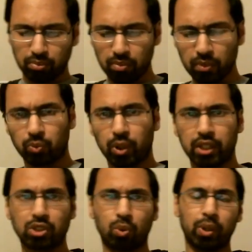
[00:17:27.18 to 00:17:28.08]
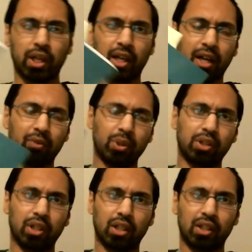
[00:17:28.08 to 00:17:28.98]
Right, so
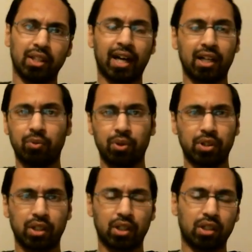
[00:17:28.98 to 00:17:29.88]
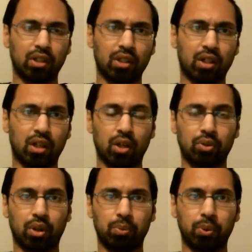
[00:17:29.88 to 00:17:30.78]
not everything in
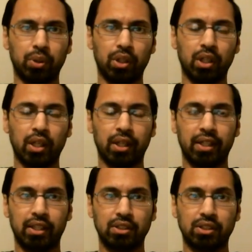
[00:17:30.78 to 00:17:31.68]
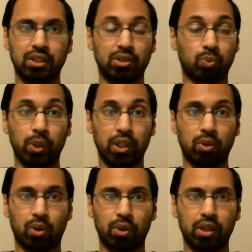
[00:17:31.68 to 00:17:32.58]
al-Dhahabi is
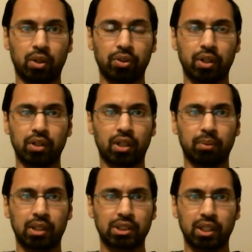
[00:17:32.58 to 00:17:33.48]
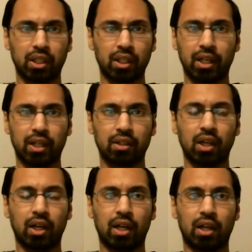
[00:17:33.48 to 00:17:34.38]
weak or inauthentic. I'm not saying that.
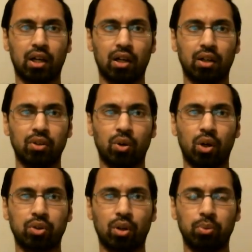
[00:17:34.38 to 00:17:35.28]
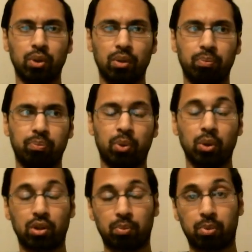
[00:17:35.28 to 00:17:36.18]
Al-Dhahabi
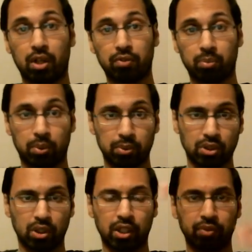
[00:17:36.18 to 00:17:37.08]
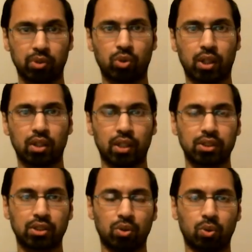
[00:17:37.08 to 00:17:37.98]
put the Prophet Muhammad's life in
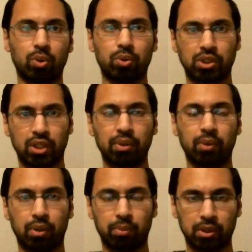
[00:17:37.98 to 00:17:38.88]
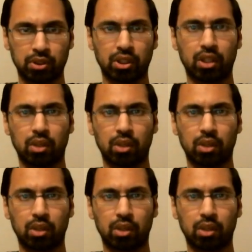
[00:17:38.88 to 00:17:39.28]
chronological order. Same thing with Ibn Ishaq.